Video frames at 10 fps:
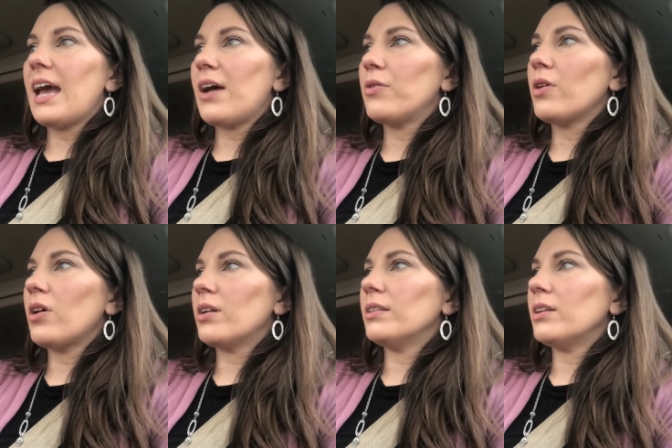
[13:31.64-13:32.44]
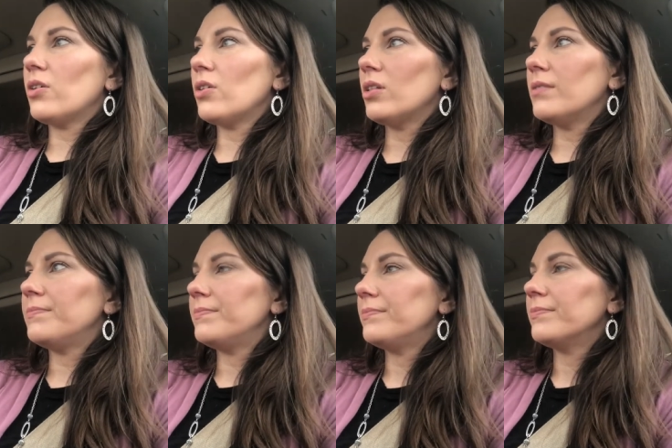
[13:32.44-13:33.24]
out on a little
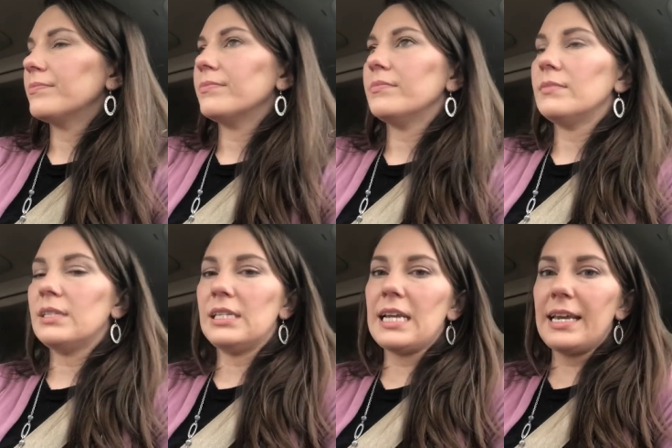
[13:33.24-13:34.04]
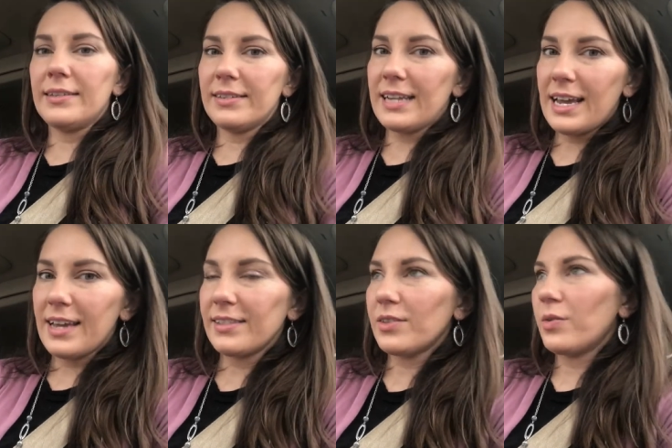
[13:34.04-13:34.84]
date
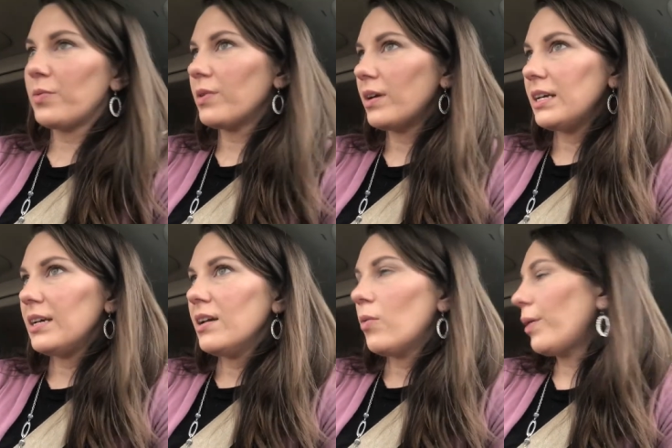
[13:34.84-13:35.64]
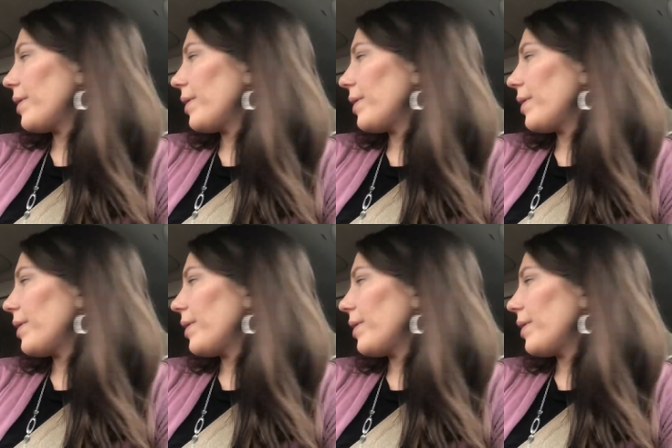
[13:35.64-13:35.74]
day. So where are we